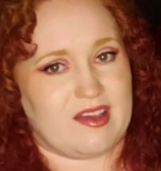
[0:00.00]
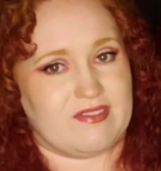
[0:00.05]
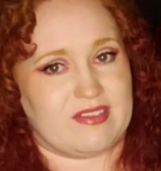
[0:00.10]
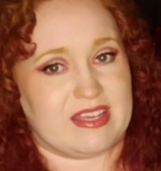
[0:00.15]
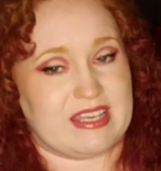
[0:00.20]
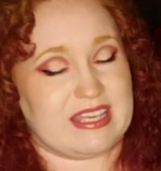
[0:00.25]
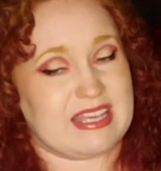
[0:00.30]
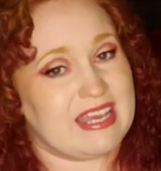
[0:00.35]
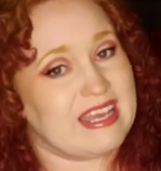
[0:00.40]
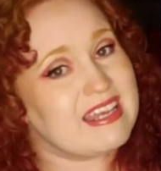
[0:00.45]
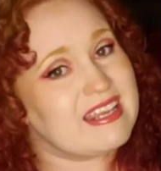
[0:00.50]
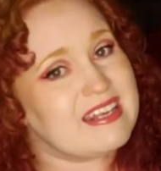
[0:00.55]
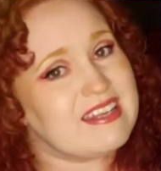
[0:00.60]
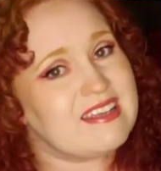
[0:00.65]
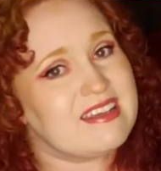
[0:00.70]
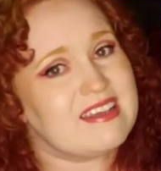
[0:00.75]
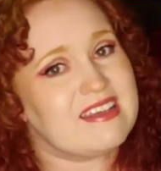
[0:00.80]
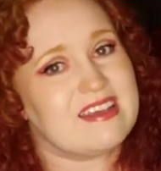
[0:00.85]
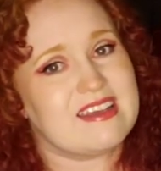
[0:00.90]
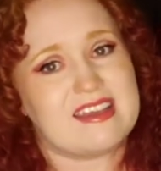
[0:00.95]
have a kid.
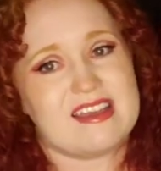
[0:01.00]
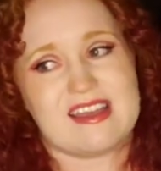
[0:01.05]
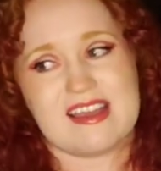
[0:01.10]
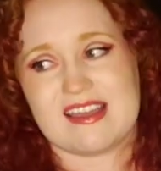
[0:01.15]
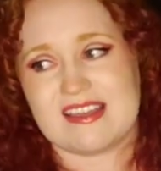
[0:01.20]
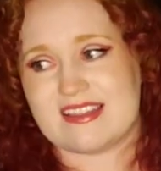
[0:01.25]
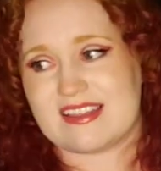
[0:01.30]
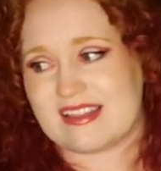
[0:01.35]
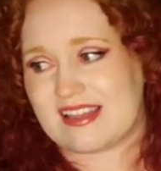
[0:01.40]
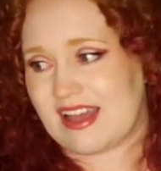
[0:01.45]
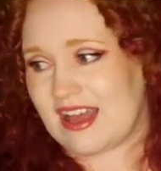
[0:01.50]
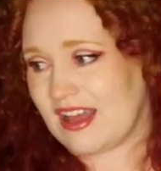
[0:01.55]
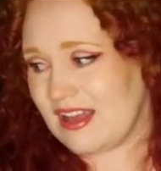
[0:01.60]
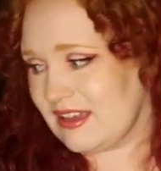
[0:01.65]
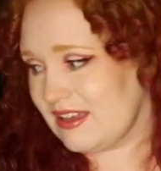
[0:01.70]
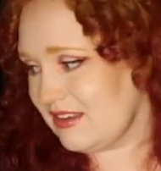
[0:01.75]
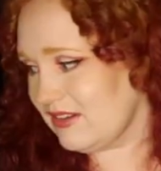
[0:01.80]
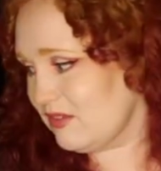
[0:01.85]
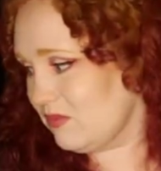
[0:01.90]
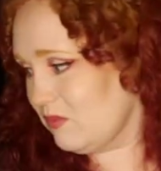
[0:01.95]

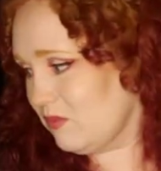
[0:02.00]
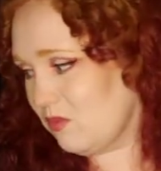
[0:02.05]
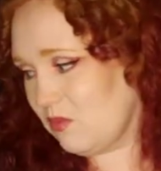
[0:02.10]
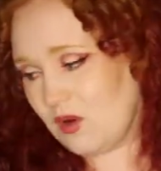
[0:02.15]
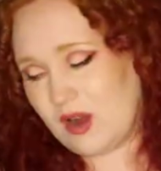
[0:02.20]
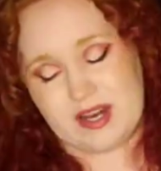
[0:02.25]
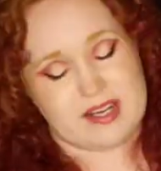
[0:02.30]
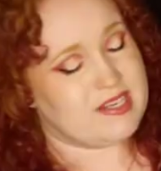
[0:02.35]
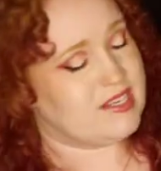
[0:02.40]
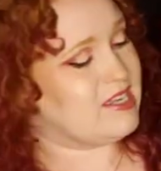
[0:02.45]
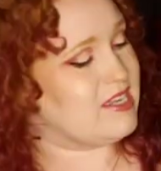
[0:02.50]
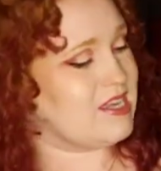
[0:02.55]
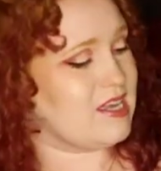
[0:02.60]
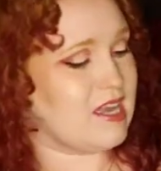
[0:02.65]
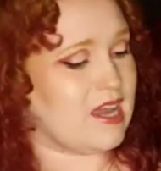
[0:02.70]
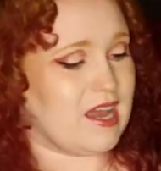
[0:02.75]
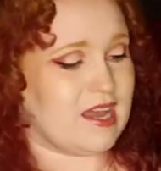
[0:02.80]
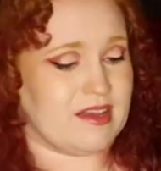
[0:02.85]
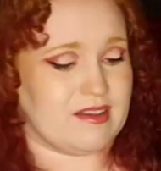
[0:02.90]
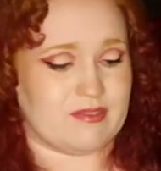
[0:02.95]

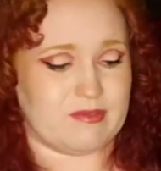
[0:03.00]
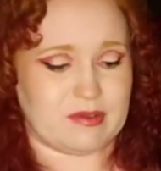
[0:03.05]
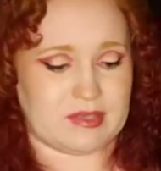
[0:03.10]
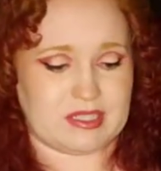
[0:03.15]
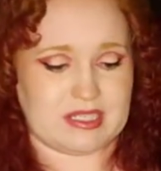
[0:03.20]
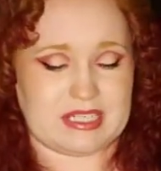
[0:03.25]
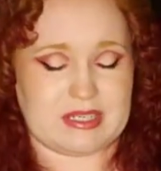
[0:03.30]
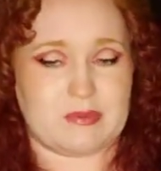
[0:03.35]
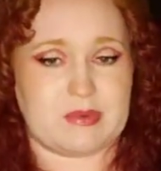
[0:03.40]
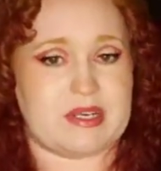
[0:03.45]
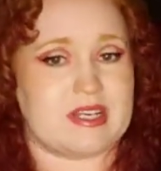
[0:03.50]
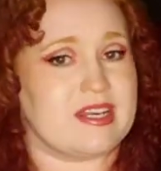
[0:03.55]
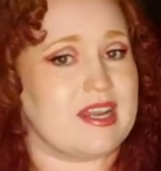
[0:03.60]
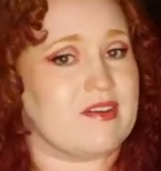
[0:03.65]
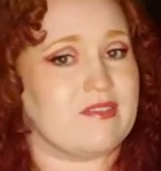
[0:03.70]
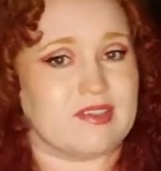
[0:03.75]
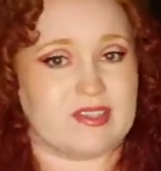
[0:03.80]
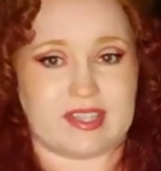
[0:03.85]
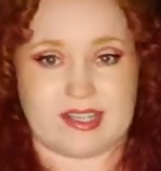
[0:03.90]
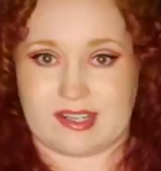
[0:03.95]
Would
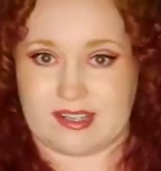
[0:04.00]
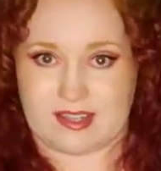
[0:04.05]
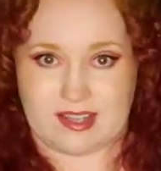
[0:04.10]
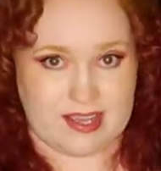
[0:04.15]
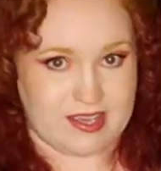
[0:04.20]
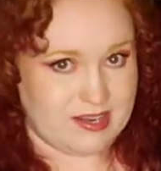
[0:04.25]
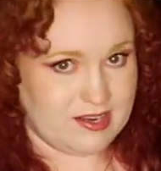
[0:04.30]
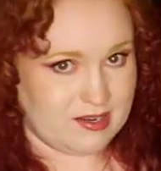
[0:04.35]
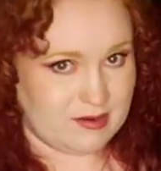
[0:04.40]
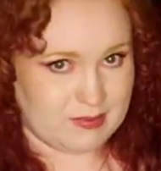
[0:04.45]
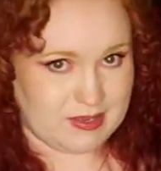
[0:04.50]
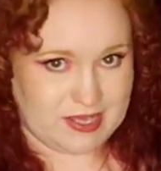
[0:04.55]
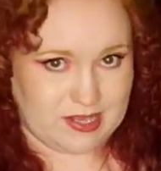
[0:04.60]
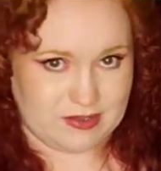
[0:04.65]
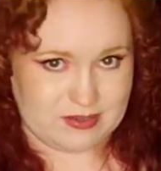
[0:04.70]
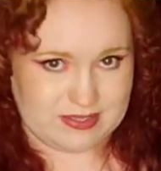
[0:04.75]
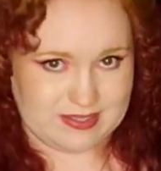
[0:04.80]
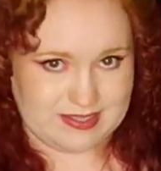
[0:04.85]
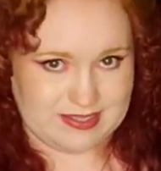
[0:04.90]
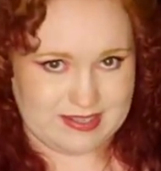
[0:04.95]
never let a client into my
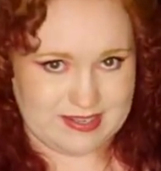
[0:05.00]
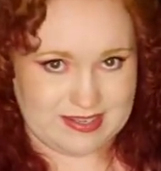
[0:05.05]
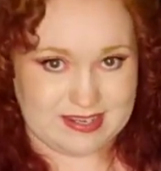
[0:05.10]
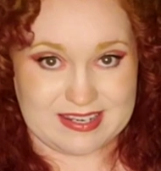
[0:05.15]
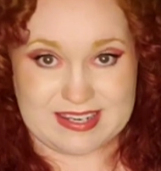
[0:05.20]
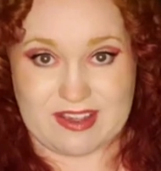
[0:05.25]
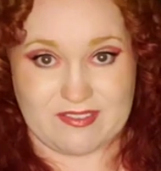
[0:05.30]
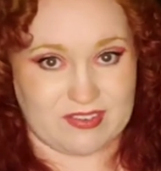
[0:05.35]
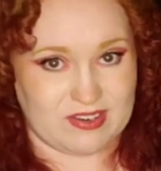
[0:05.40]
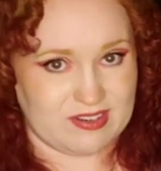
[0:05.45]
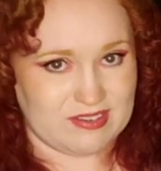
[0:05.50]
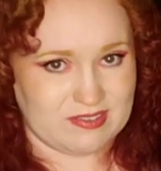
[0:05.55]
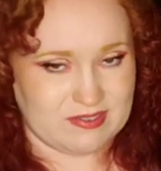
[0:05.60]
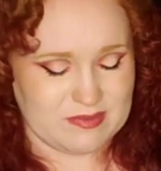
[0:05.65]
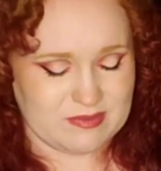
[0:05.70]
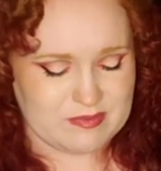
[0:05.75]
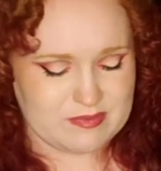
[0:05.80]
house. Never.